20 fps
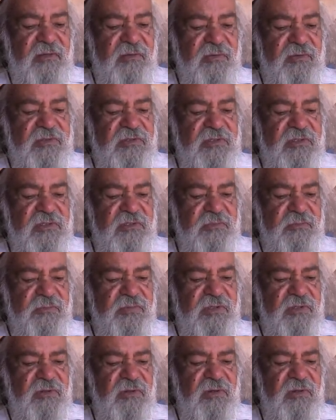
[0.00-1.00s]
was just
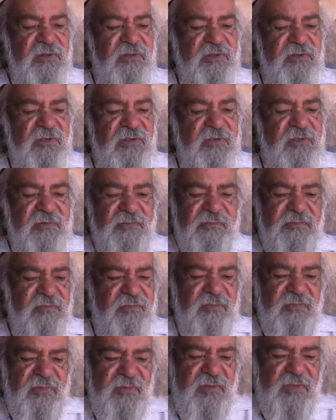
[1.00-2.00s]
beyond
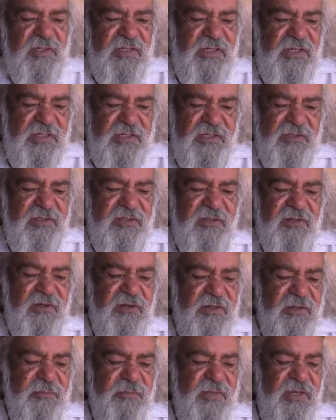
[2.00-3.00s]
anything
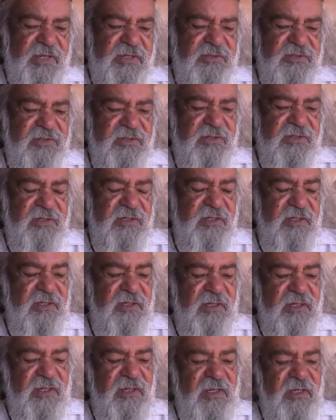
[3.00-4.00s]
I imagined.
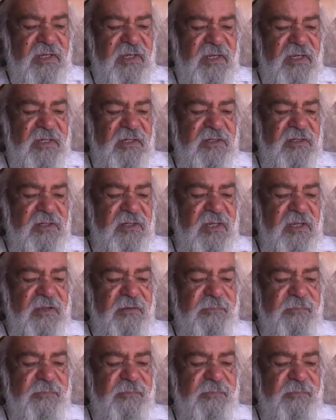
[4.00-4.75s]
And